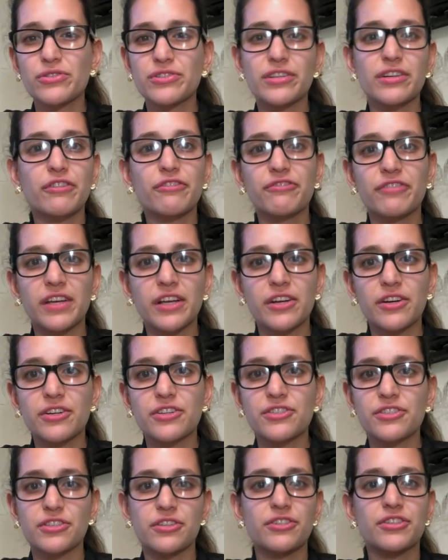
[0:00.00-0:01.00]
and our
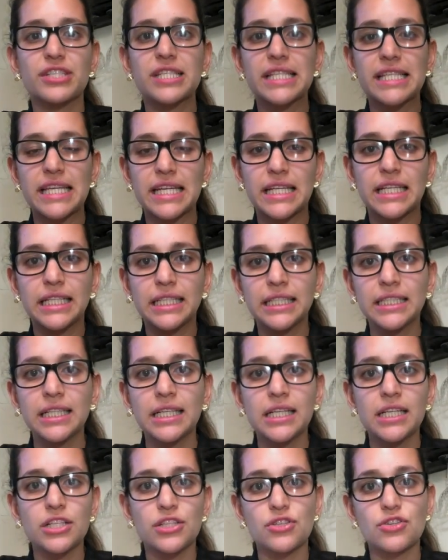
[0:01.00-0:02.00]
fingers and our skin
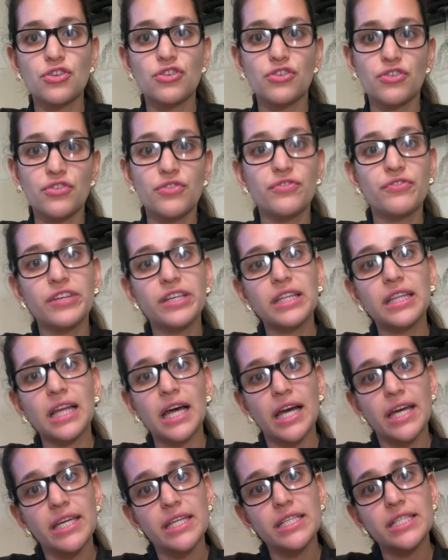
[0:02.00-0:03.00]
to UV
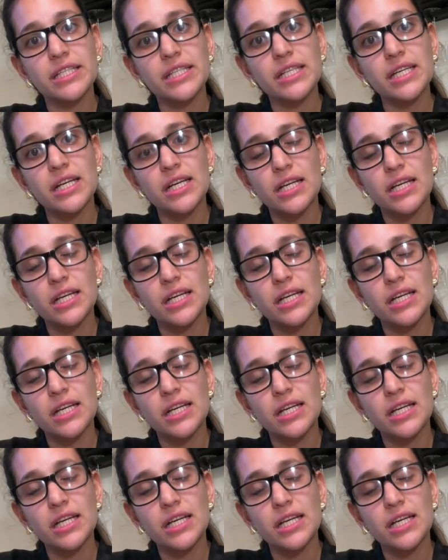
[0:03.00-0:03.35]
light.